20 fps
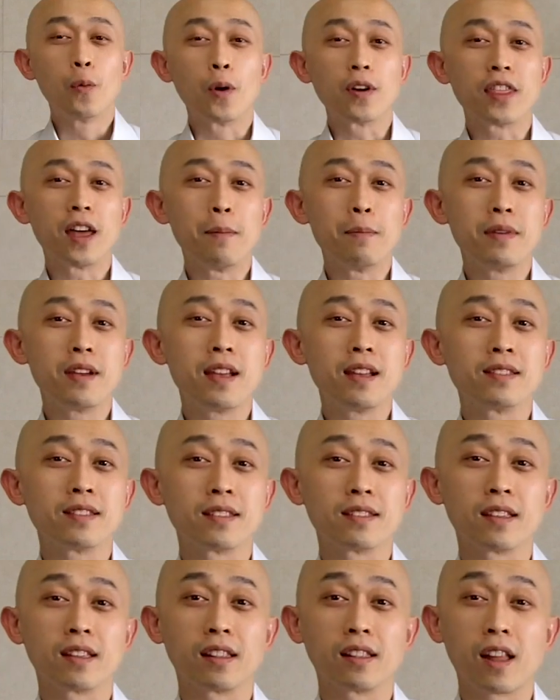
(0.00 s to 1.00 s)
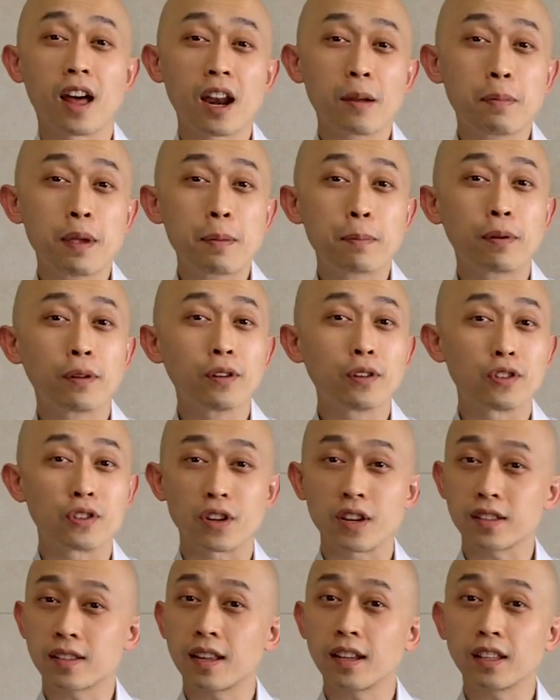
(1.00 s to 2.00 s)
What that means is that a lot of people,
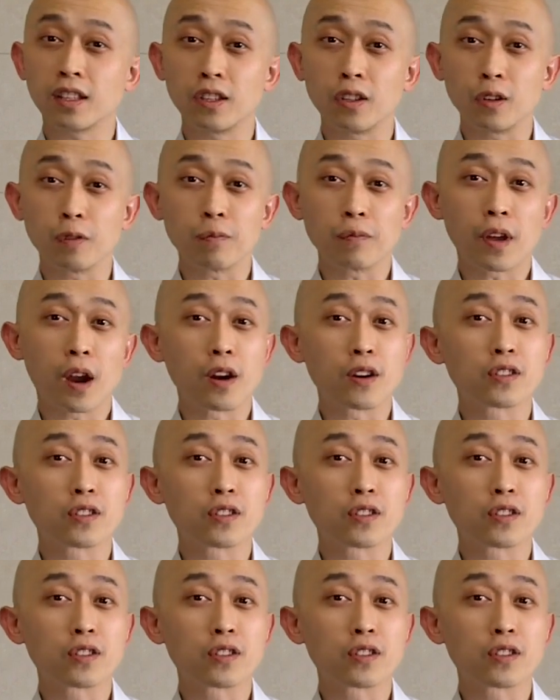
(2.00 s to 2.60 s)
just like you,